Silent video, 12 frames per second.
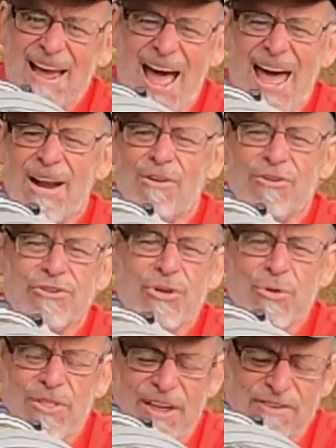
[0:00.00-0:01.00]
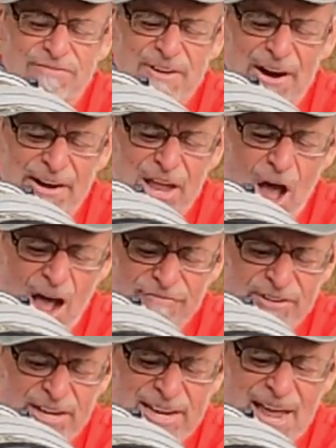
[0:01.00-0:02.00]
Now, I don't do this very
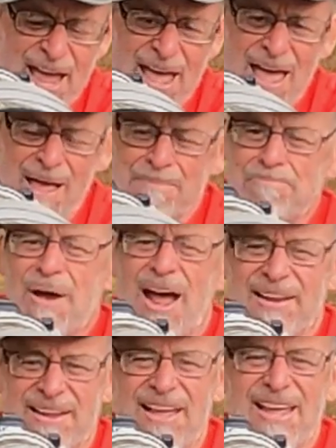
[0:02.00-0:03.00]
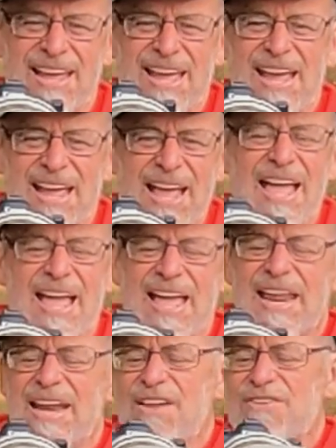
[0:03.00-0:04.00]
often, but it, it